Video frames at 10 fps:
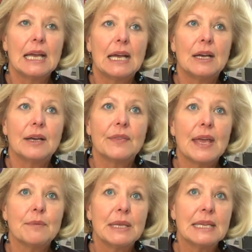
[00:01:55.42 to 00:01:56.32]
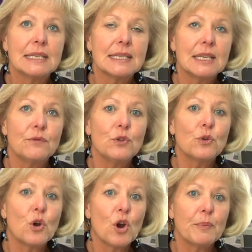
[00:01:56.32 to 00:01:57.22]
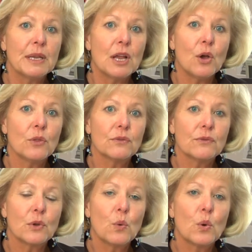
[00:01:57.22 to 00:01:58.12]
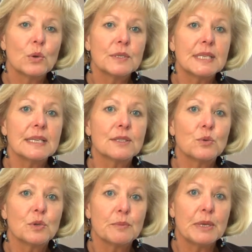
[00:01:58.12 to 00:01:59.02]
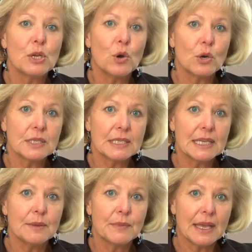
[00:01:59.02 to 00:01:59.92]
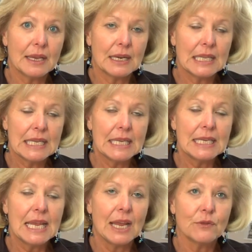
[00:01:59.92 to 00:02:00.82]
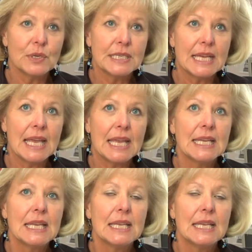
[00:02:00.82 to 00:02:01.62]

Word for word: That means that if you carpet all the floors, it's going to be hard to keep that clean every day.